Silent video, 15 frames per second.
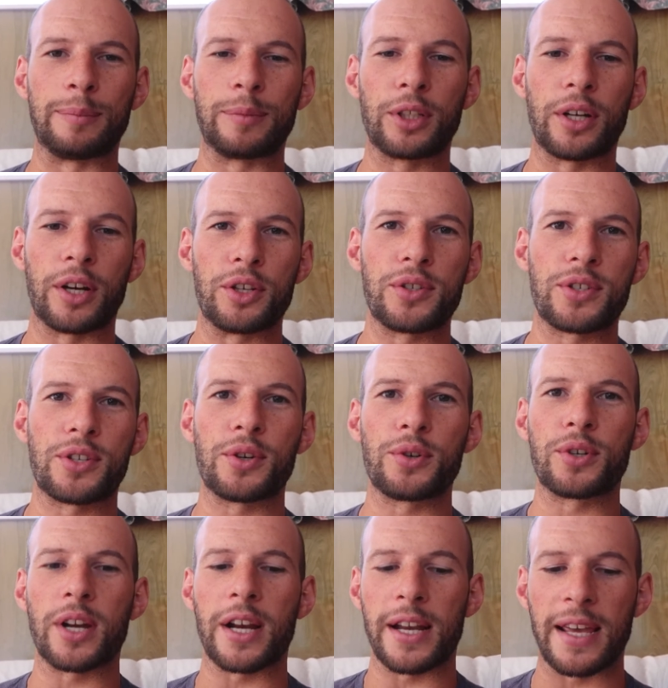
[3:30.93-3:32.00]
You know, you're
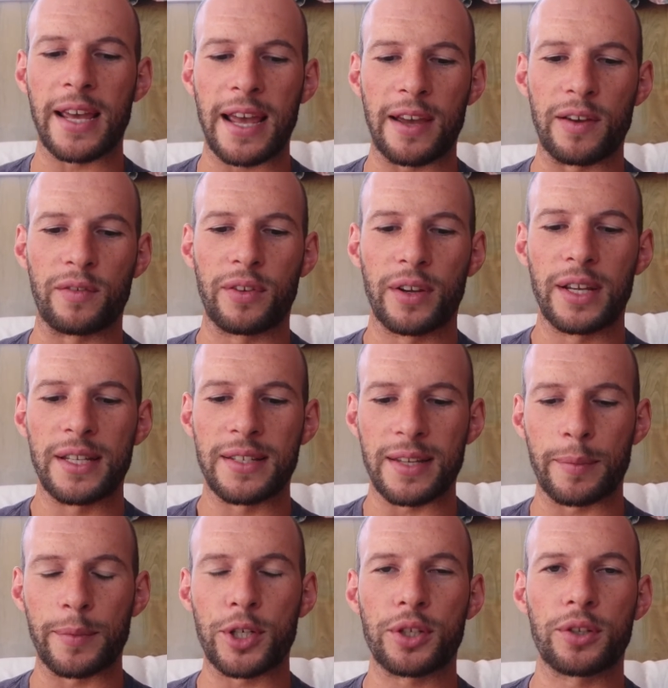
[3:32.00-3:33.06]
still gonna have
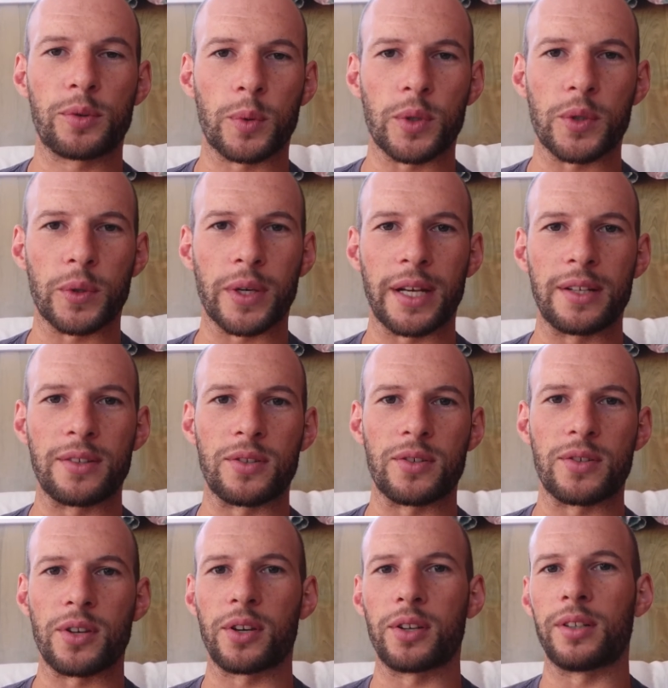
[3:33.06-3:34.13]
some issues, which we'll get into
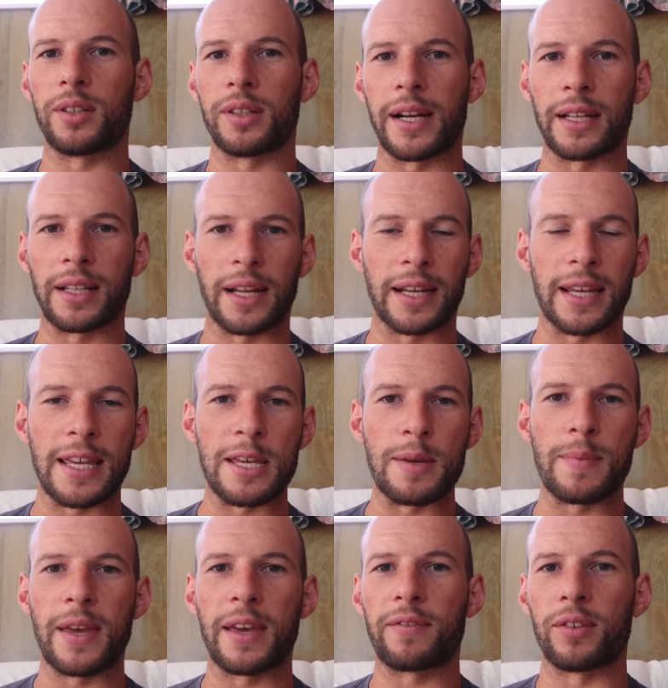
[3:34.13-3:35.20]
soon, around like
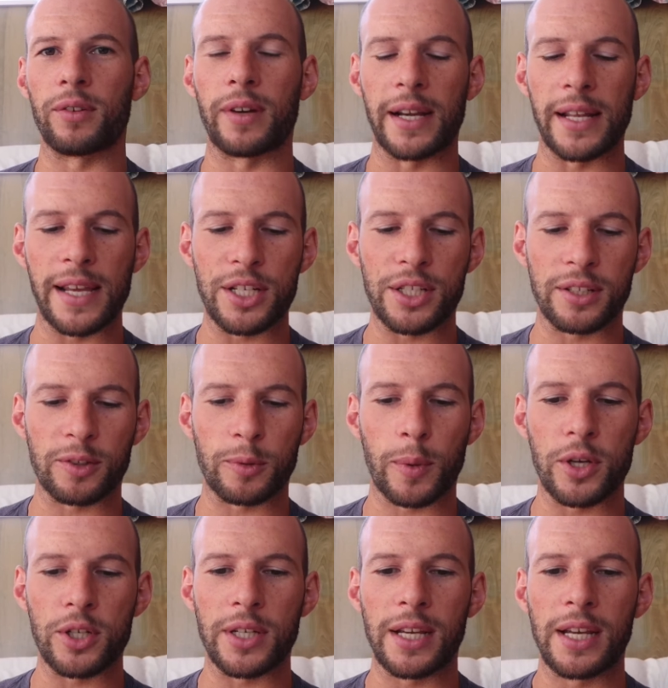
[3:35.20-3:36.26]
EMF and radiation
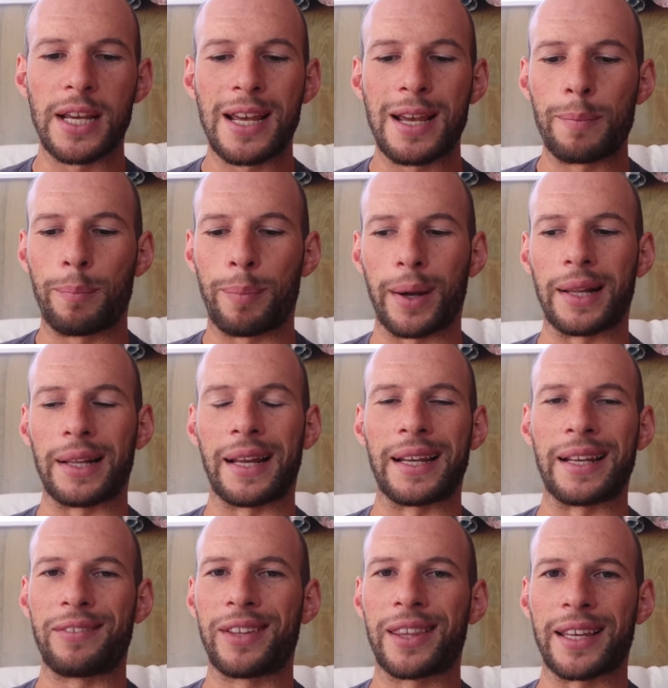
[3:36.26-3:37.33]
exposure, but
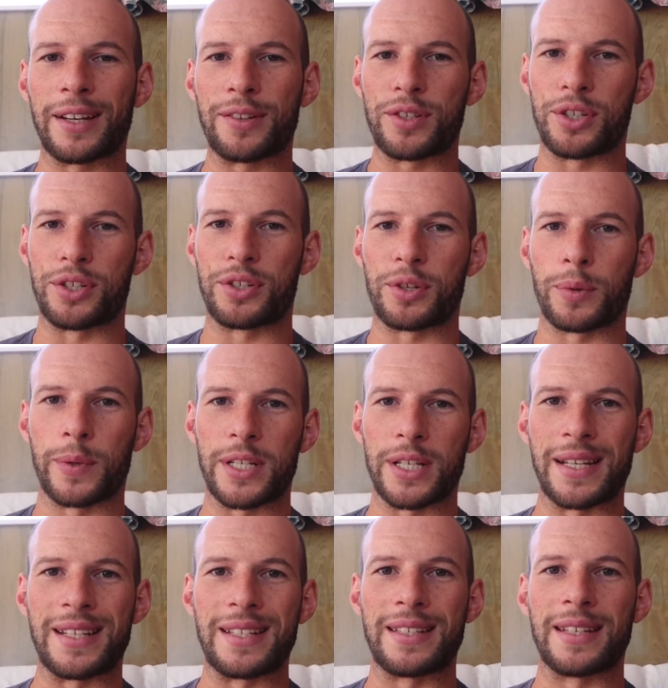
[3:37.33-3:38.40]
like everything else is just so much
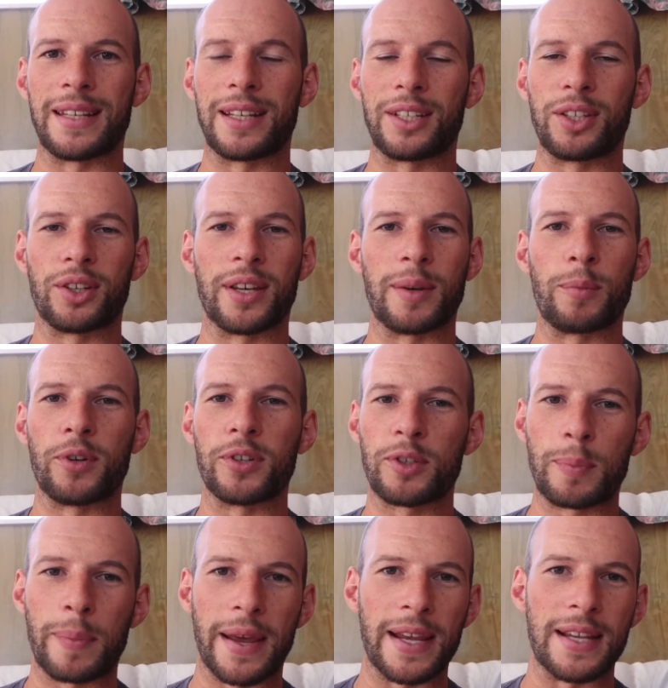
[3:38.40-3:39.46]
easier. You get more
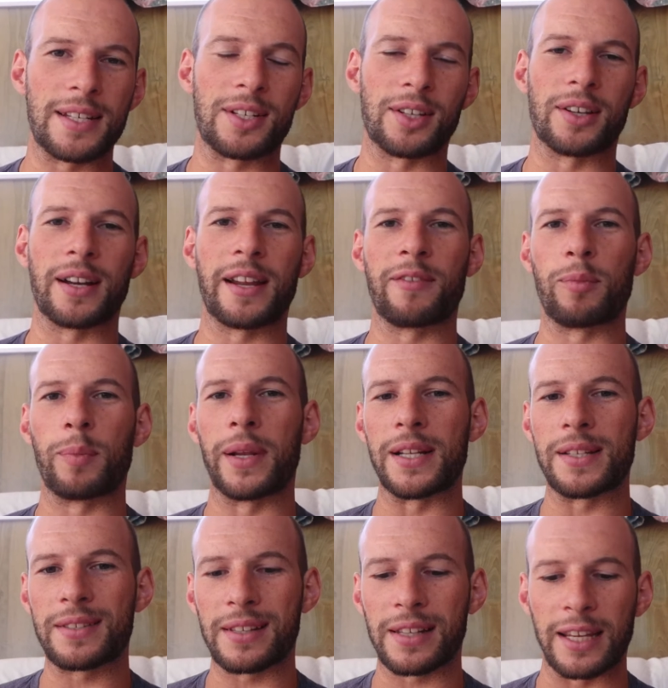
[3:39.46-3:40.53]
space, you're gonna have a
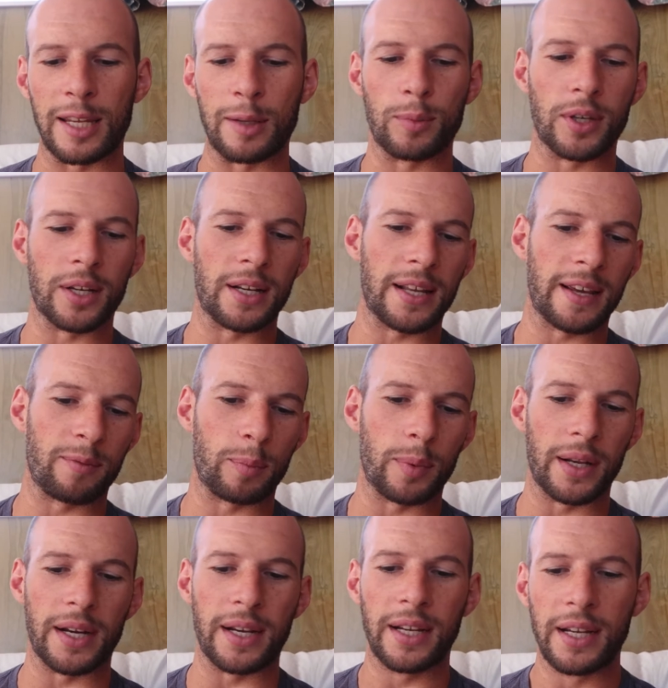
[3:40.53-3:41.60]
better sleep, you're gonna have
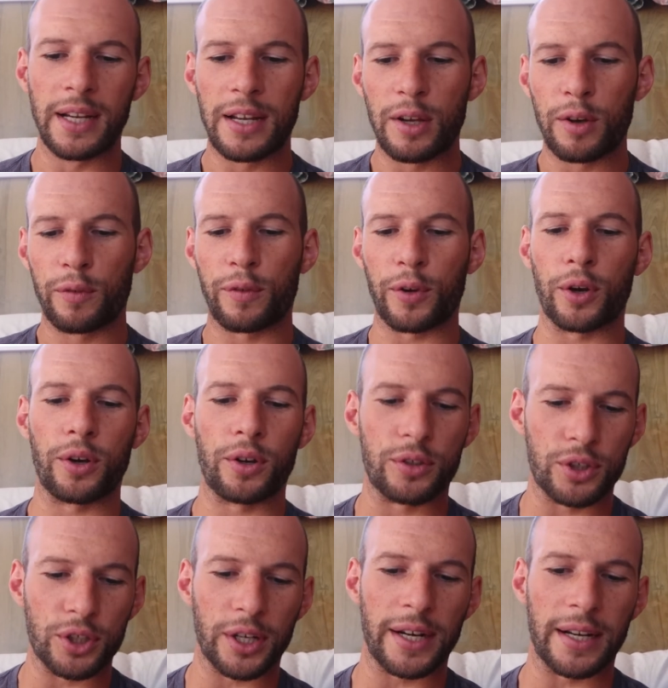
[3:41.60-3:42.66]
better
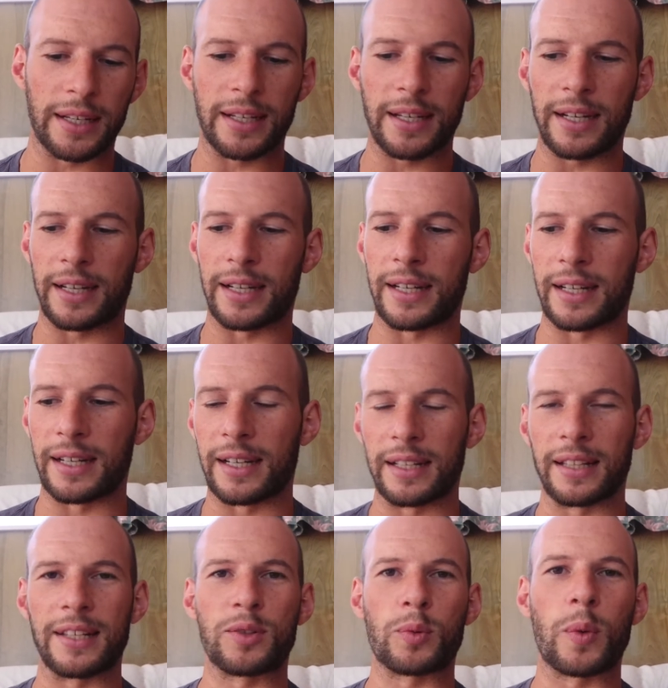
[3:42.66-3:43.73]
food, drink,
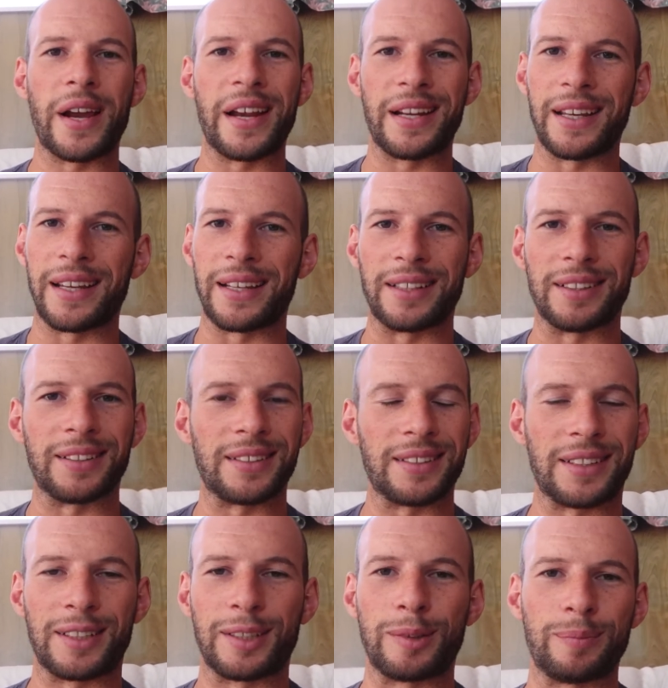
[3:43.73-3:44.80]
less waiting, you
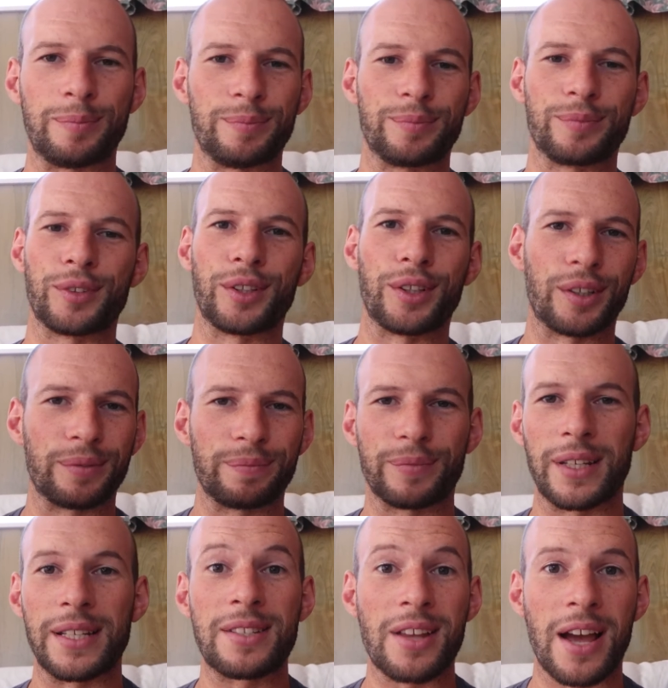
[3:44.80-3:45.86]
know,
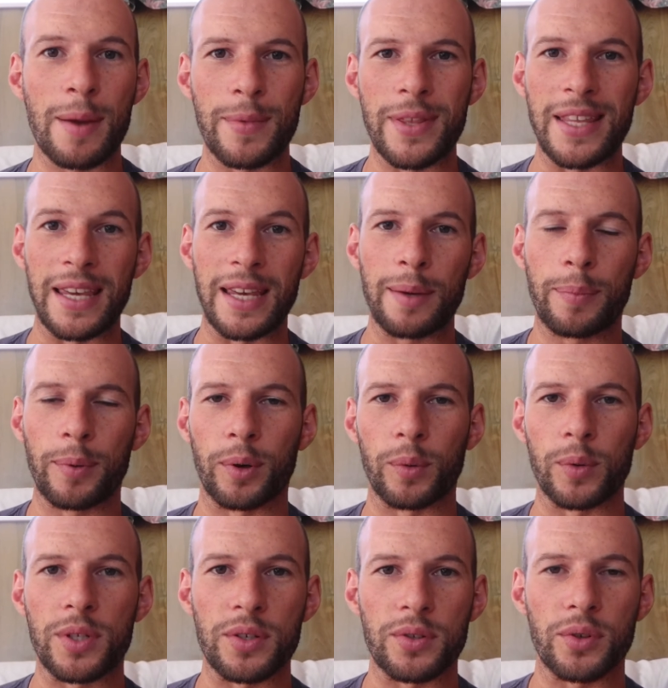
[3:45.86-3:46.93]
less time in the
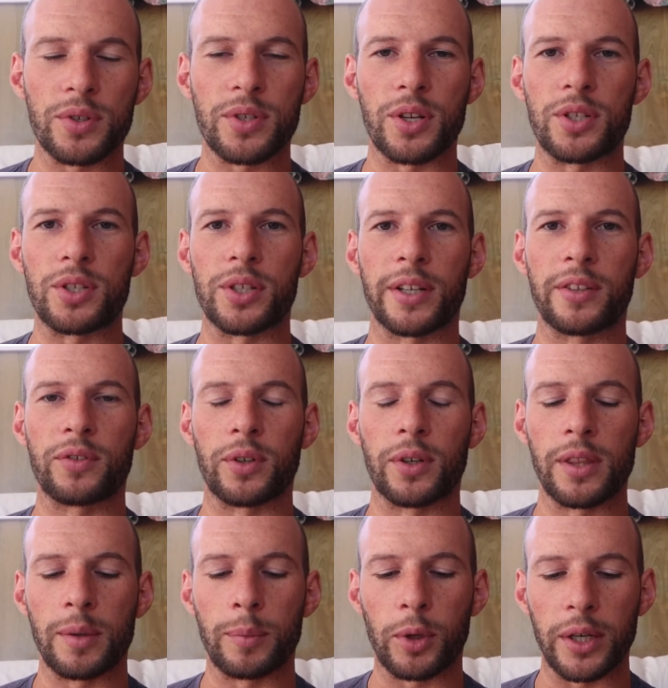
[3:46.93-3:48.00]
airport, which is also stressful
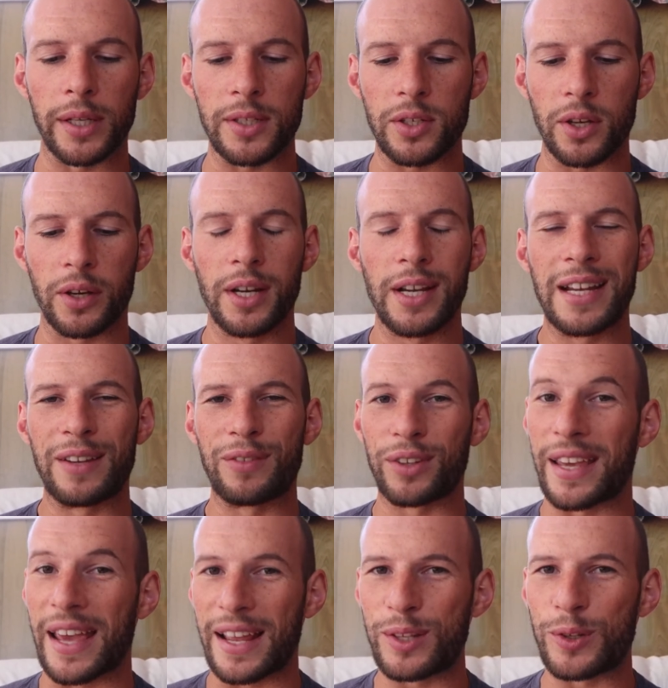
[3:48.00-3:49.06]
on the body. So if
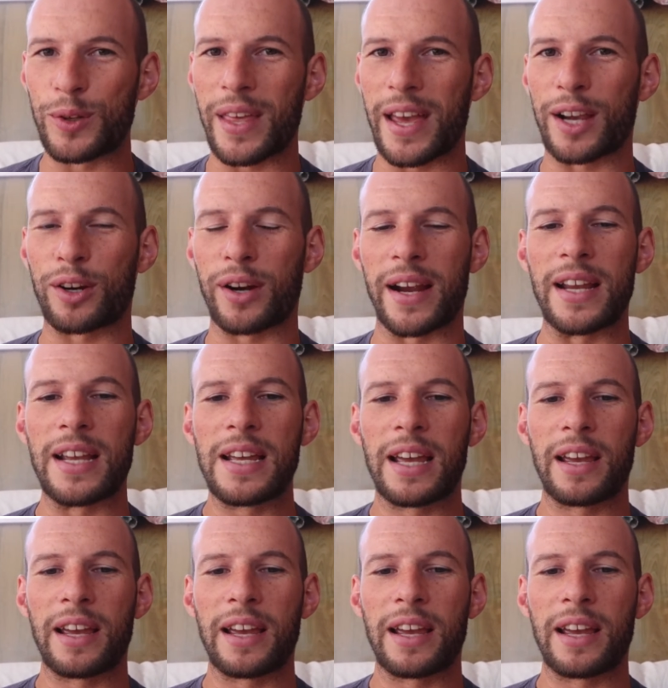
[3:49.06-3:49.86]
you can do that, great.